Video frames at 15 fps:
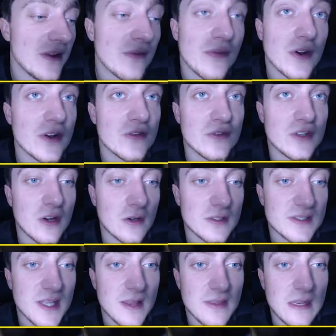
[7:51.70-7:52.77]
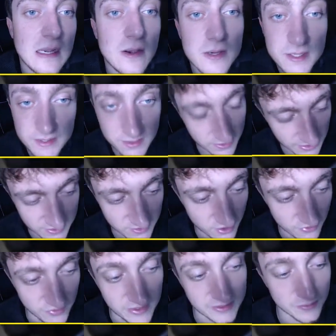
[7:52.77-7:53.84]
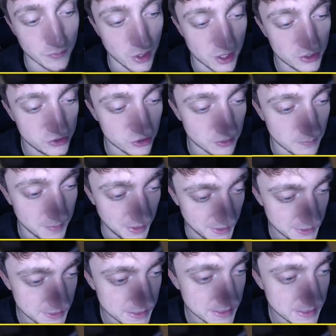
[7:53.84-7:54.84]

$300 down the line. There's no reason why it shouldn't be.